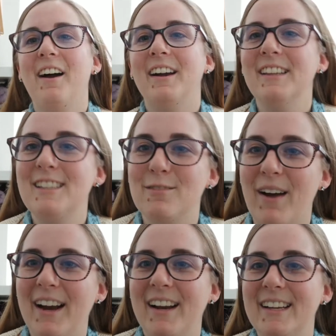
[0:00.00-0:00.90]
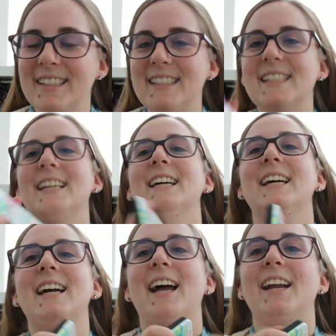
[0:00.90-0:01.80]
or at least mine is
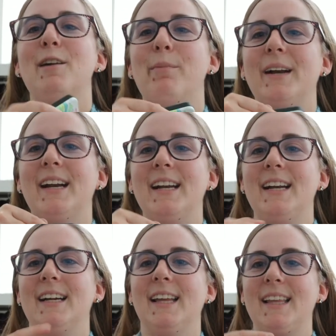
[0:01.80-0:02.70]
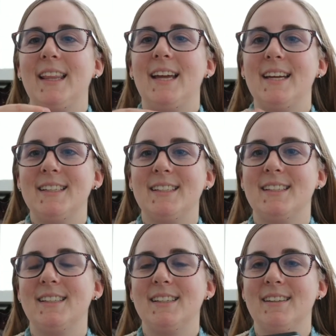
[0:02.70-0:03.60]
and you put it in here like
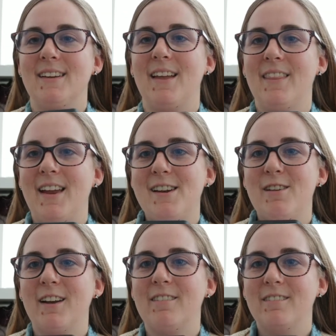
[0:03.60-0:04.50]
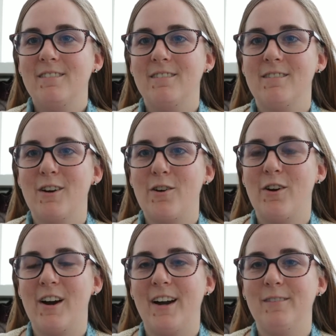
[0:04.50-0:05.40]
this and then you can
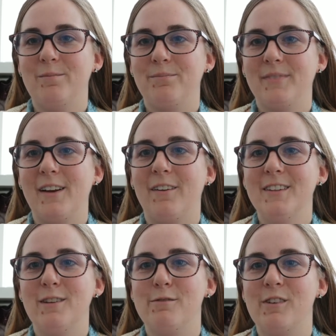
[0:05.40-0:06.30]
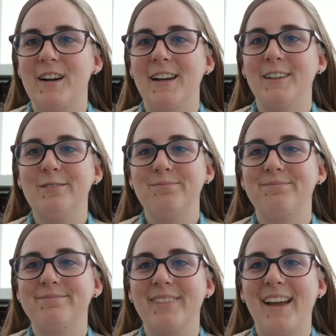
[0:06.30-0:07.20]
record it holds it for you
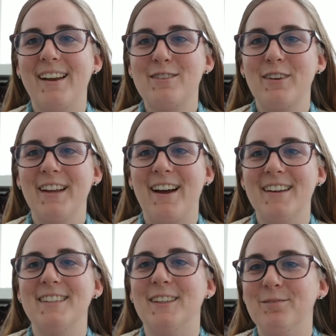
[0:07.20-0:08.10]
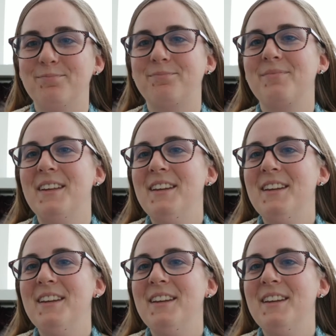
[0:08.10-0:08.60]
and it's really awesome.